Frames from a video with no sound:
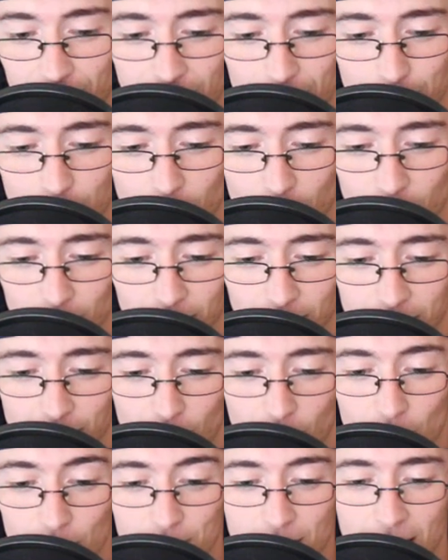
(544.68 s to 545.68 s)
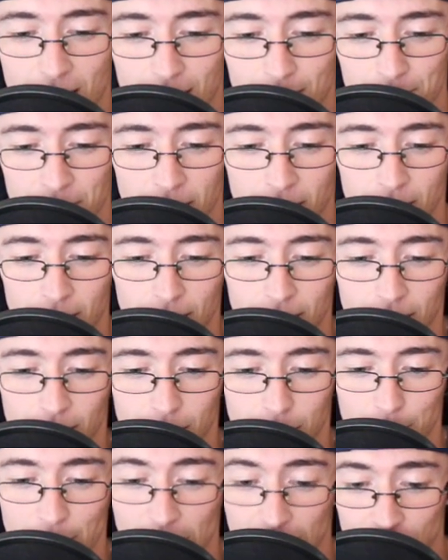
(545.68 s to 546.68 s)
of them currently all time.
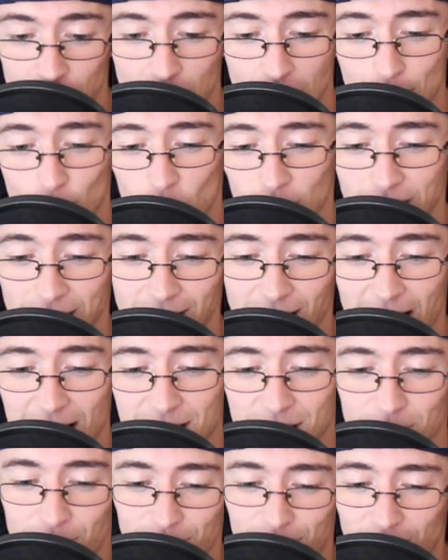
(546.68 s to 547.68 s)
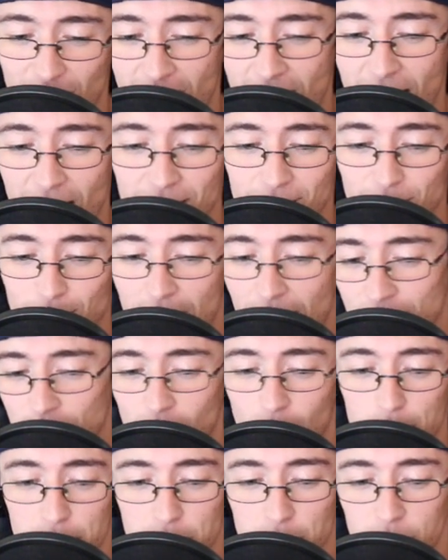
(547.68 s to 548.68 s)
The Packers have won the last 5
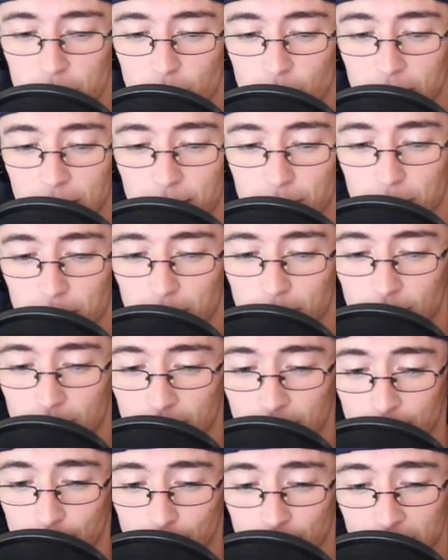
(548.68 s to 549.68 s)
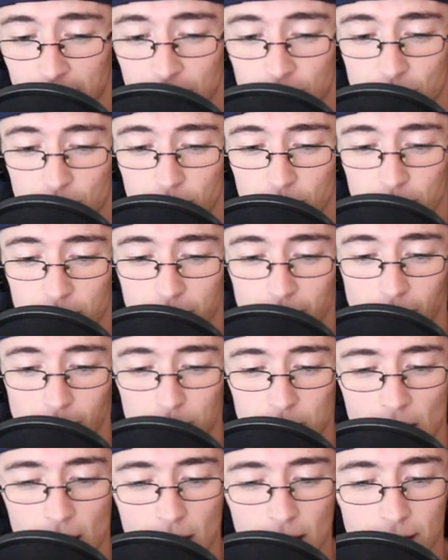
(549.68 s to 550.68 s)
matchups between these two
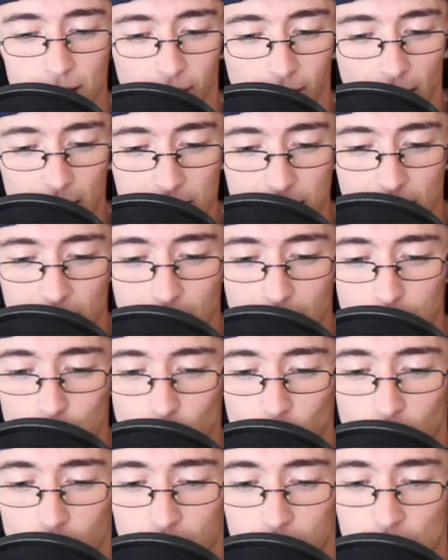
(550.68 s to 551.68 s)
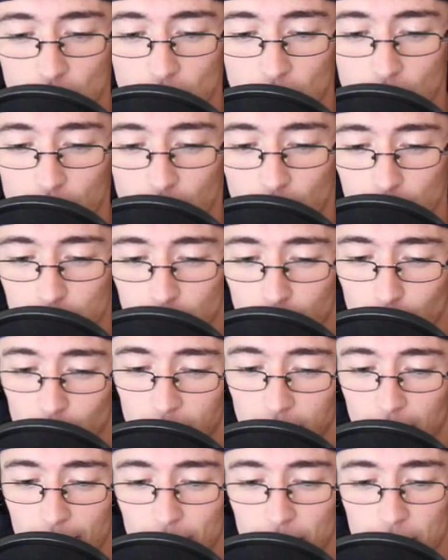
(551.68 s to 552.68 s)
teams. The last game was on October
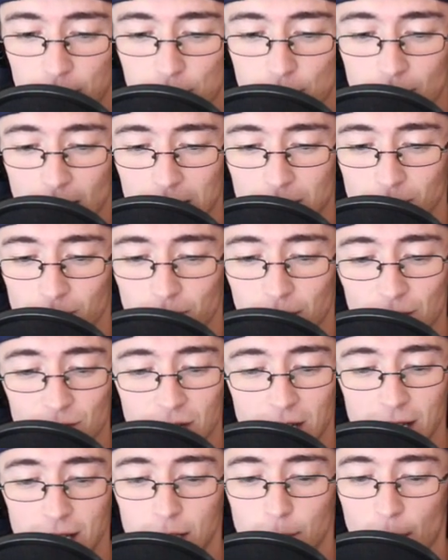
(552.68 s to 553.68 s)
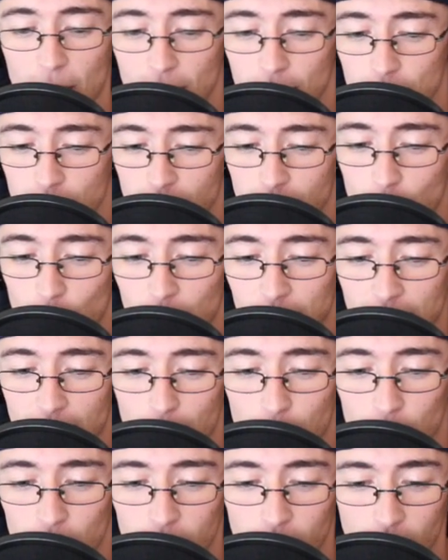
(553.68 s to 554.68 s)
11th, 2015. The Packers did win
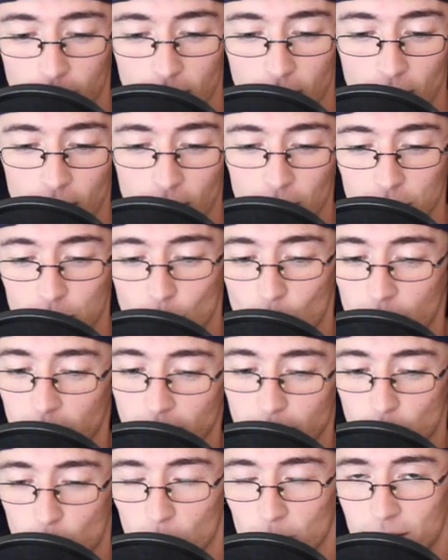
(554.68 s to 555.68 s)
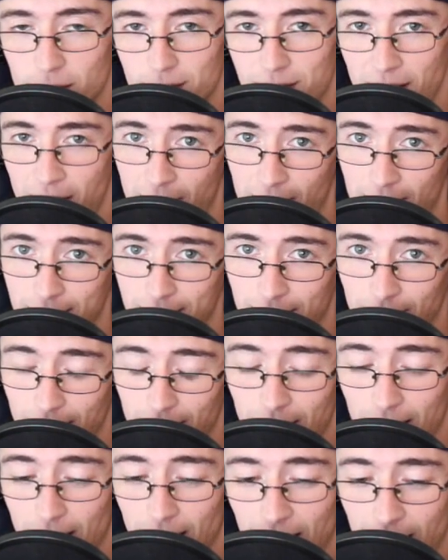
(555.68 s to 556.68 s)
that one 24-10.
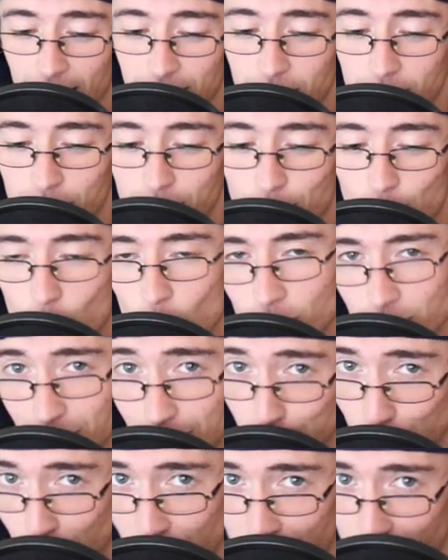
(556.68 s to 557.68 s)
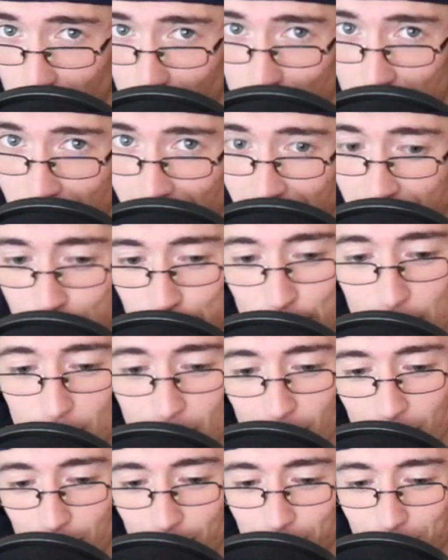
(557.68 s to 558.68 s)
I had to do 14 push-ups at the
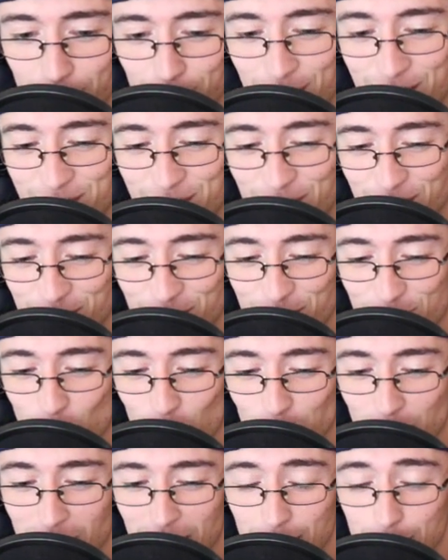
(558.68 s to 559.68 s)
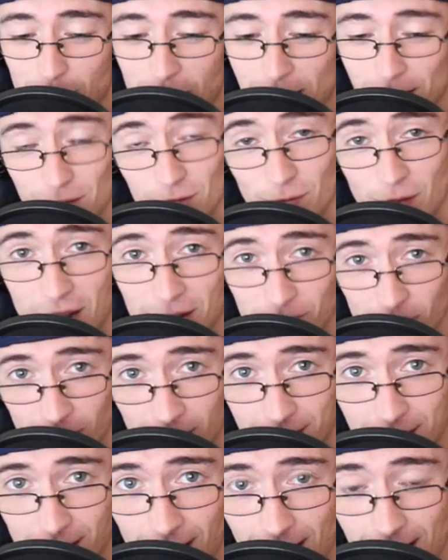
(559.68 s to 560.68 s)
bar for my Packers fan
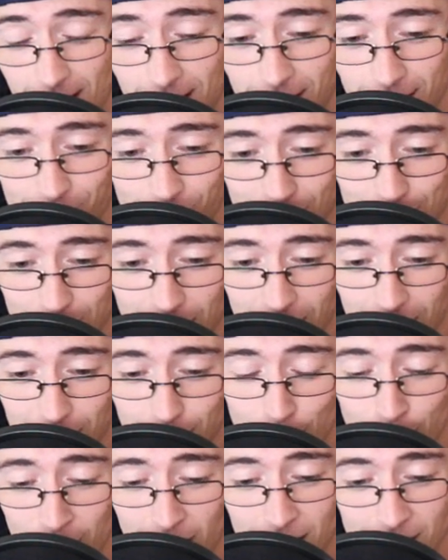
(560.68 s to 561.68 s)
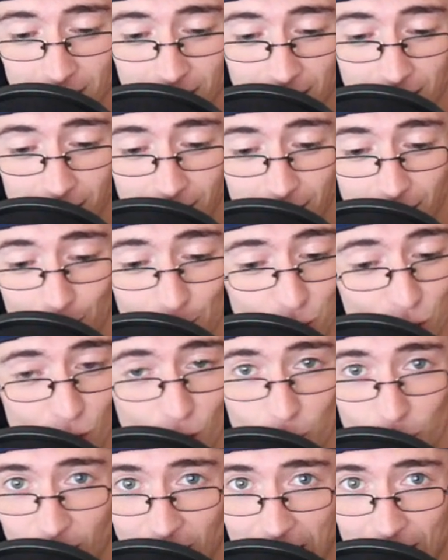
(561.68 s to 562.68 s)
friend. We made a bet. I'm
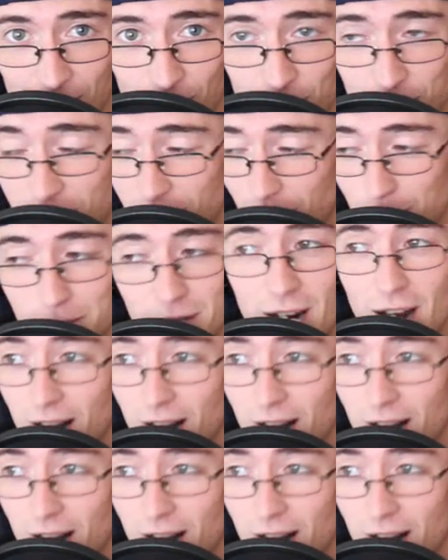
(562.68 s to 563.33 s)
sure we'll have some